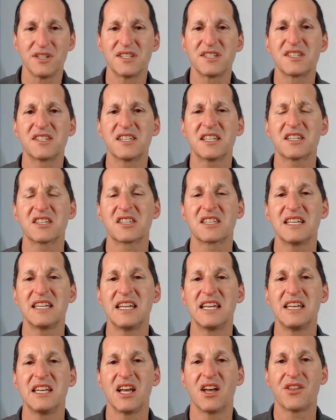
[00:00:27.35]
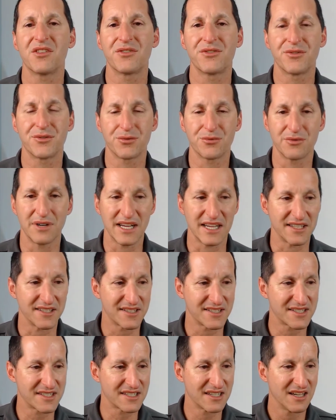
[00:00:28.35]
16
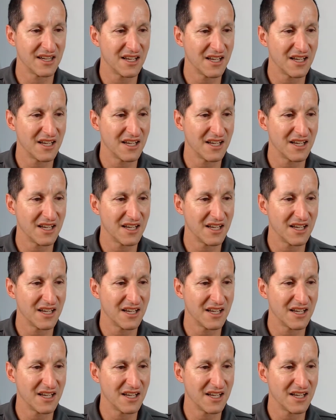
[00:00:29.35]
threads.